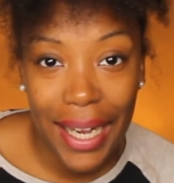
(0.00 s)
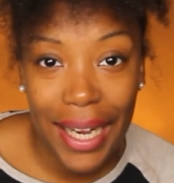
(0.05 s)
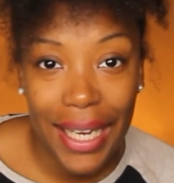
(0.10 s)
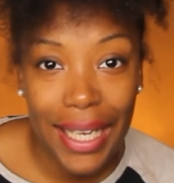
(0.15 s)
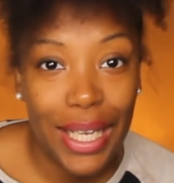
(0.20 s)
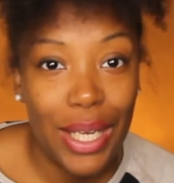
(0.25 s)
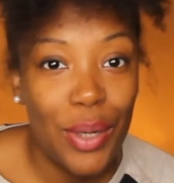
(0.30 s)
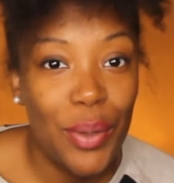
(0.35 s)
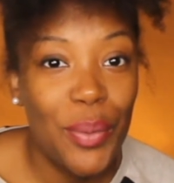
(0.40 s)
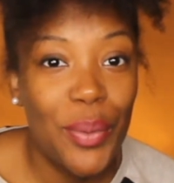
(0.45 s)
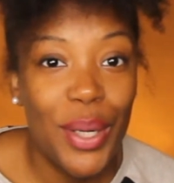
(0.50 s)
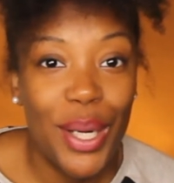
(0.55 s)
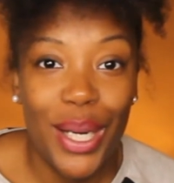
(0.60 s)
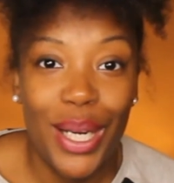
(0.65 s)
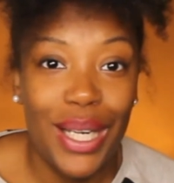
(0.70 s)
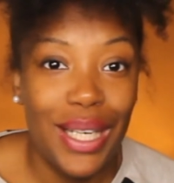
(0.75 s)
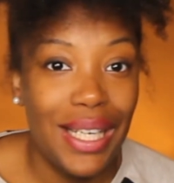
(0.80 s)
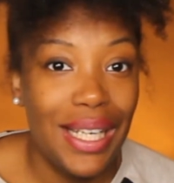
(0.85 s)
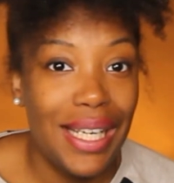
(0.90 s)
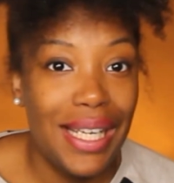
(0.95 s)
I can
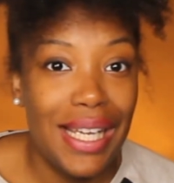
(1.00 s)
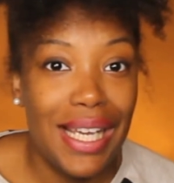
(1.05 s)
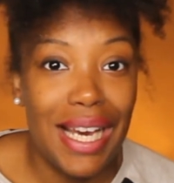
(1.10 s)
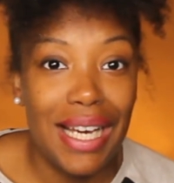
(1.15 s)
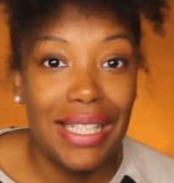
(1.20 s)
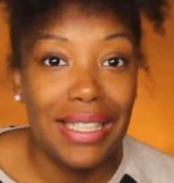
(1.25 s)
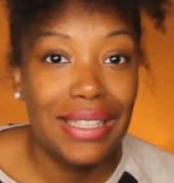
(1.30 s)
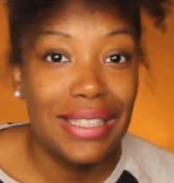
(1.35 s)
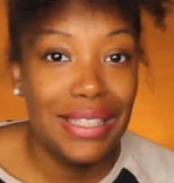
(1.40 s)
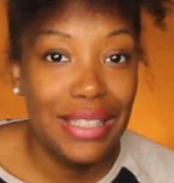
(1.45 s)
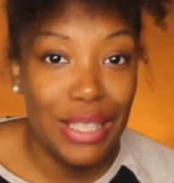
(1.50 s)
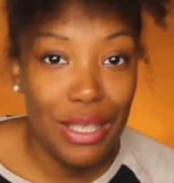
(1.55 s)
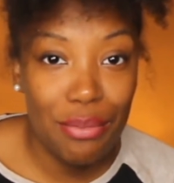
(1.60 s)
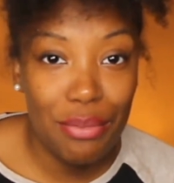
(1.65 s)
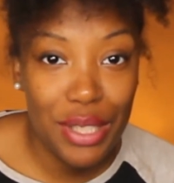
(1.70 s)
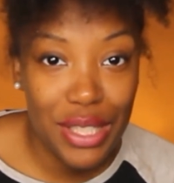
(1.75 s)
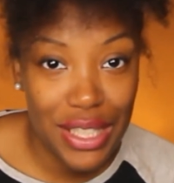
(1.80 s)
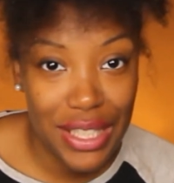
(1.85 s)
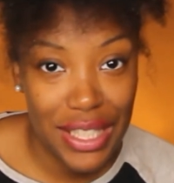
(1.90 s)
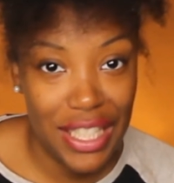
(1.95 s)
wear it in
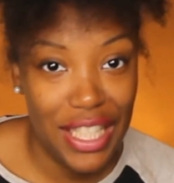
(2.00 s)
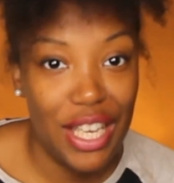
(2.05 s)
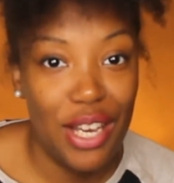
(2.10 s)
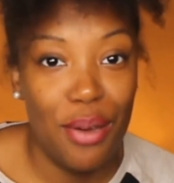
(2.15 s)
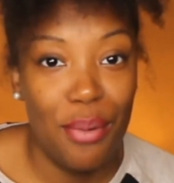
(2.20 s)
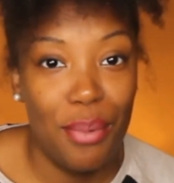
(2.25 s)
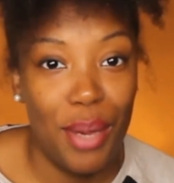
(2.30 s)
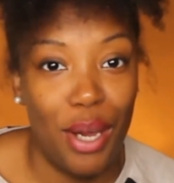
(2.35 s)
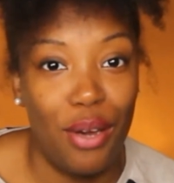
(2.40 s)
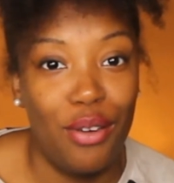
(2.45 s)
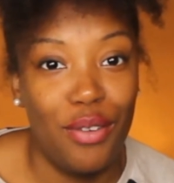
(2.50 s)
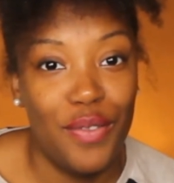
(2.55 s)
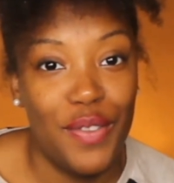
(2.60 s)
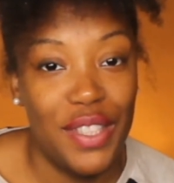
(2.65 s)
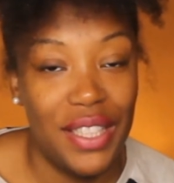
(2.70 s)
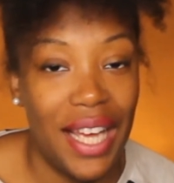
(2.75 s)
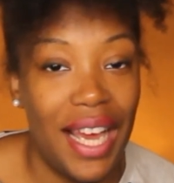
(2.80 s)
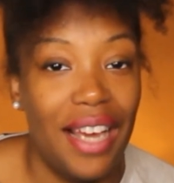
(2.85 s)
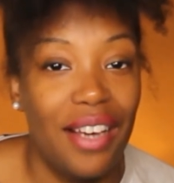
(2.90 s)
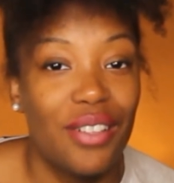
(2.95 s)
unlimited amount of
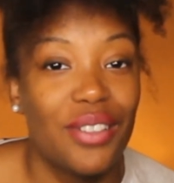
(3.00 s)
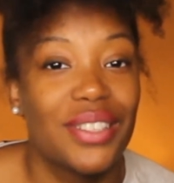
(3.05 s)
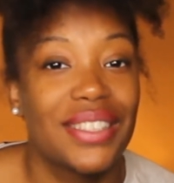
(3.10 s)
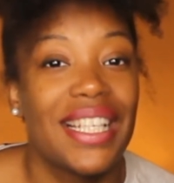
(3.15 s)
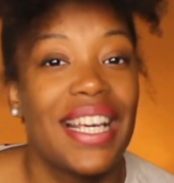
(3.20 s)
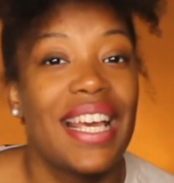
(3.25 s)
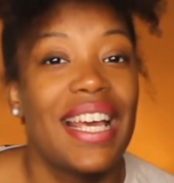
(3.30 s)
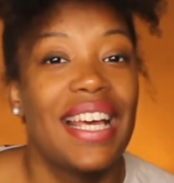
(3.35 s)
styles.